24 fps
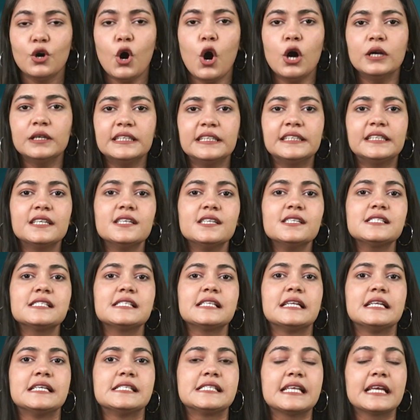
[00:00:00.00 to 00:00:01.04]
Auditor's
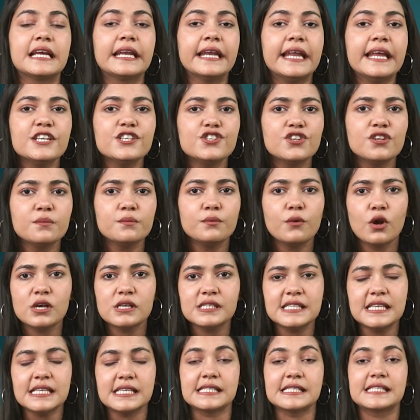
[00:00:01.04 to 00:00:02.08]
resignation
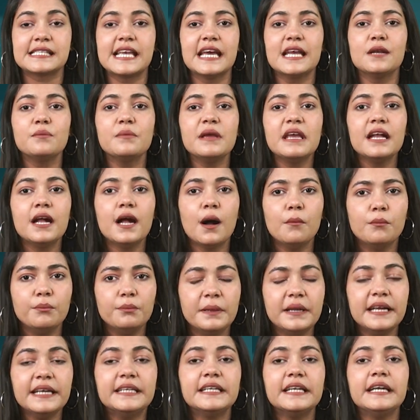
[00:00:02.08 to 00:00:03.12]
process can be
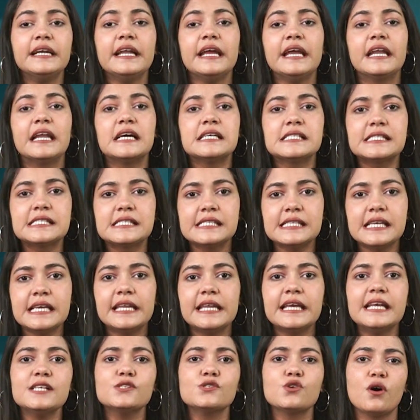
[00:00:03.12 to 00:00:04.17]
completed in a
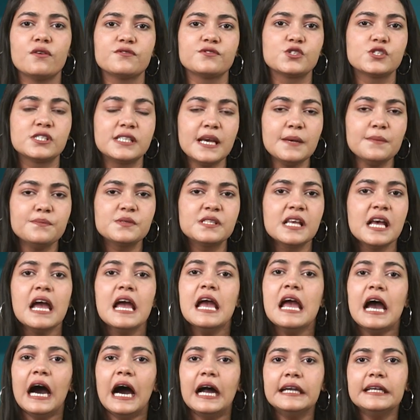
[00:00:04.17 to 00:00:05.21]
series of steps
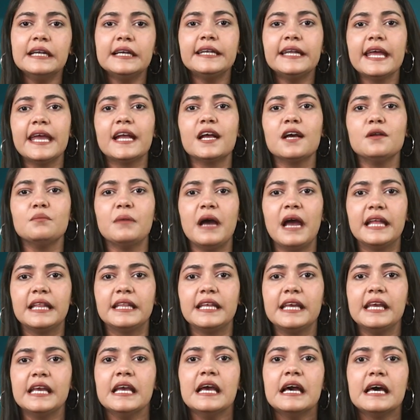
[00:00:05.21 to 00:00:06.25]
undertaken by
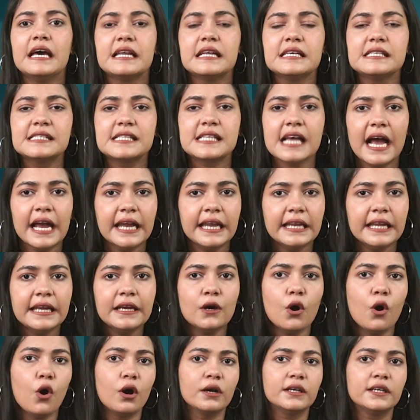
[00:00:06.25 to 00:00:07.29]
the
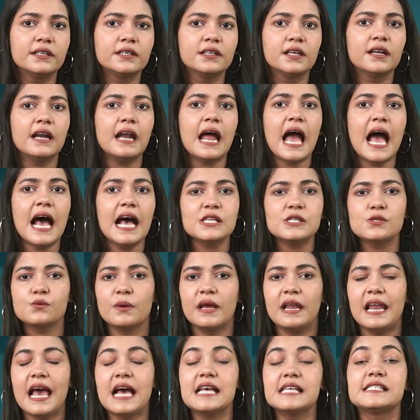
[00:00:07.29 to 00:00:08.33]
resigning auditor as
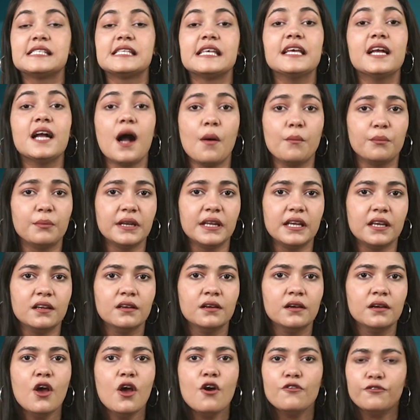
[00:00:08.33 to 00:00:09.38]
well as the company.
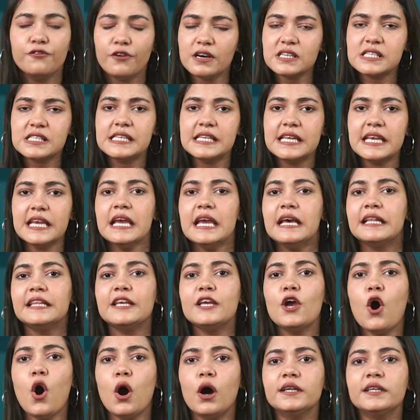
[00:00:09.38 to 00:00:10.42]
Firstly,
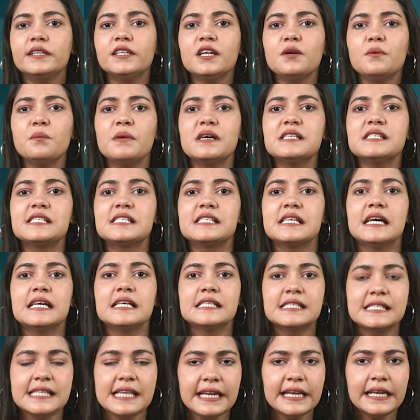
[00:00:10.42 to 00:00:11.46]
the auditor must
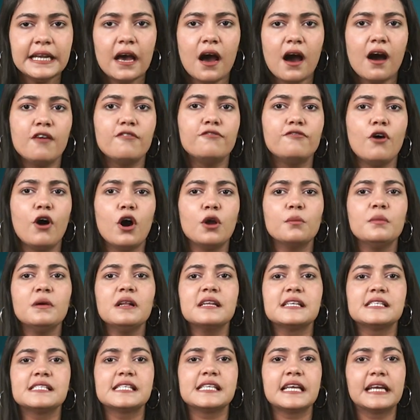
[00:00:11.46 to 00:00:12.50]
send a formal
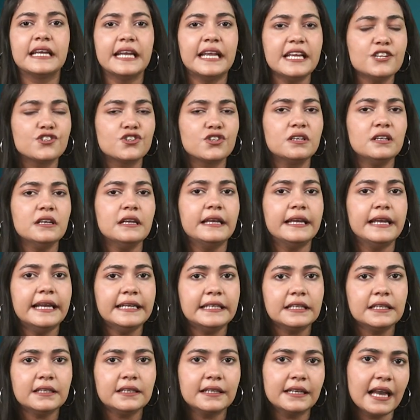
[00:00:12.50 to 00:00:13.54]
resignation
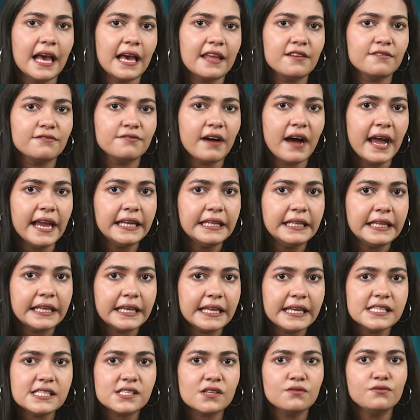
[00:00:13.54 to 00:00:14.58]
letter clarifying the
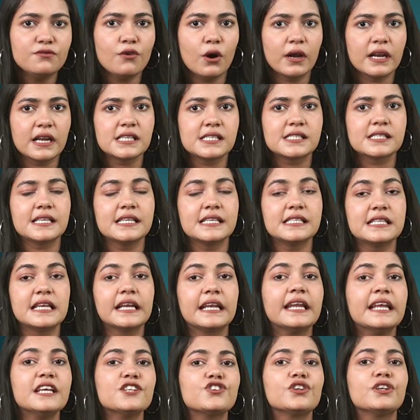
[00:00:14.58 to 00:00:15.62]
reason for his
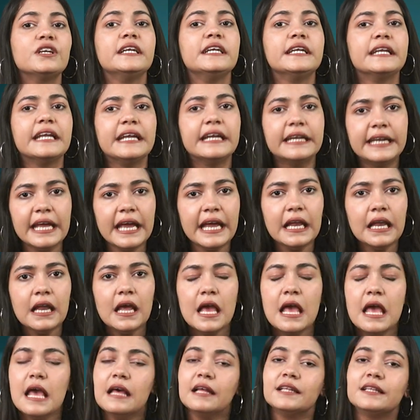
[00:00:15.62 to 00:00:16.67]
resignation in detail.
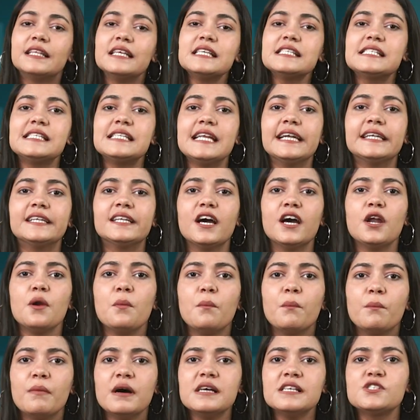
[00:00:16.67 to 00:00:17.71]
This letter
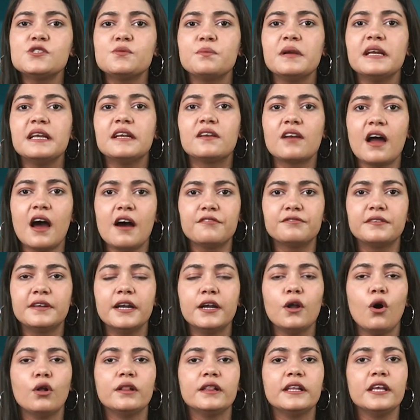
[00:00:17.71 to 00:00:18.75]
must be
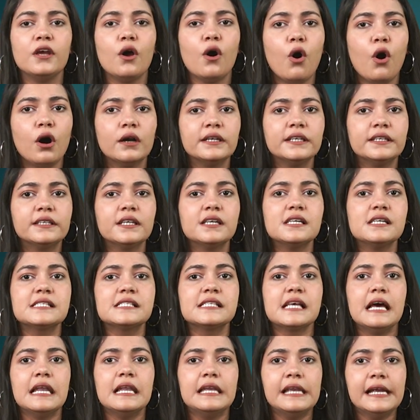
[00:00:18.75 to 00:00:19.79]
drafted on the auditor's
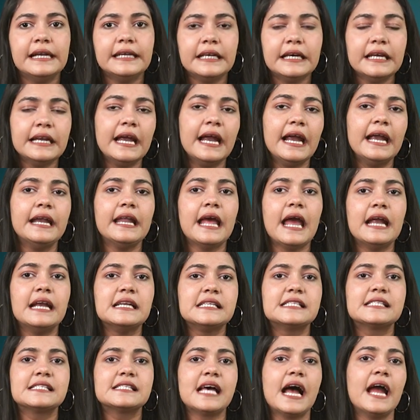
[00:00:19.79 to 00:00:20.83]
letterhead
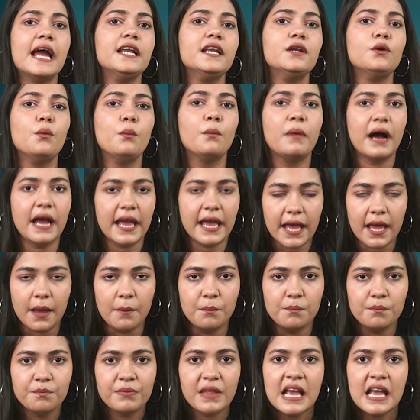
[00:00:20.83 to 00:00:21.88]
and signed by him,
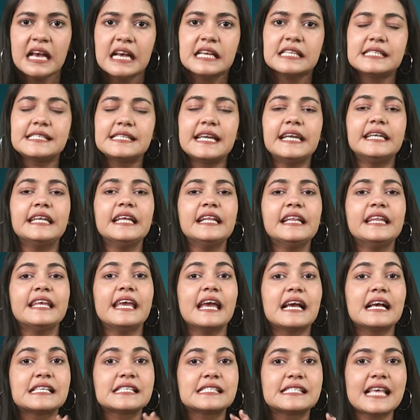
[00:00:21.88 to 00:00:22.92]
stating the
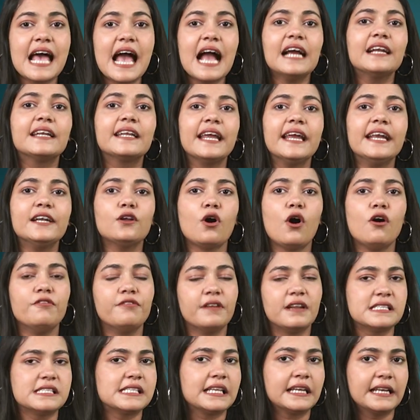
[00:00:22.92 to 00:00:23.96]
exact date of
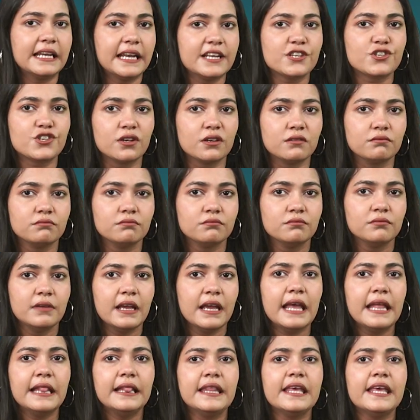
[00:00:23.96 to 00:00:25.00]
resignation.
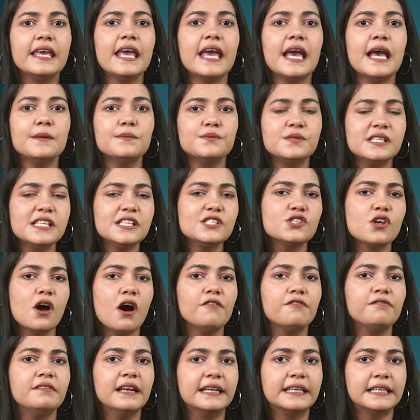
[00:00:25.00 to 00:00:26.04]
In the absence
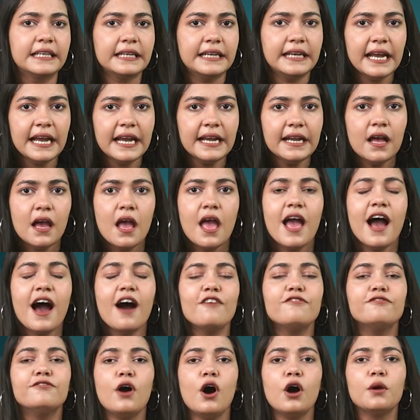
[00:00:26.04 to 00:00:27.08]
of letterhead,
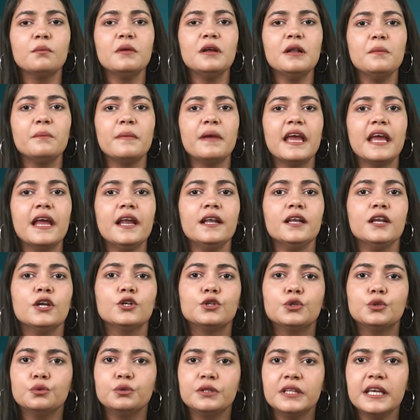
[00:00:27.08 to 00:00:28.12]
a formal mail
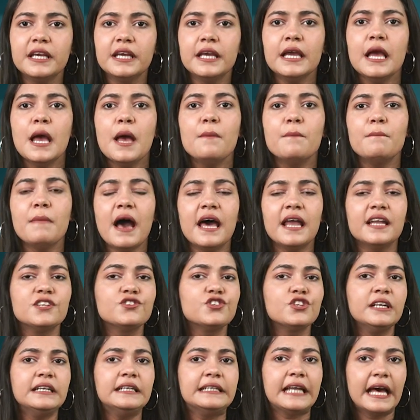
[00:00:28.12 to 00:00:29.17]
to the
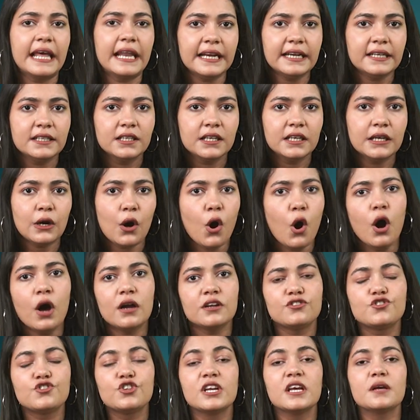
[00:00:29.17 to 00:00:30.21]
managing director
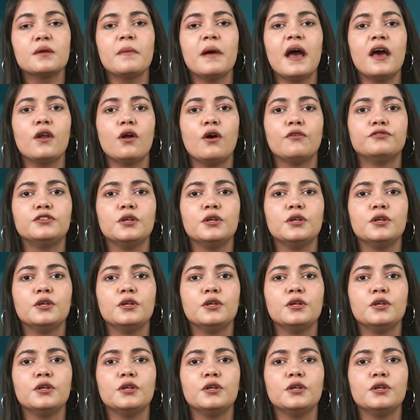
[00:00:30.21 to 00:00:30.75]
or chairman of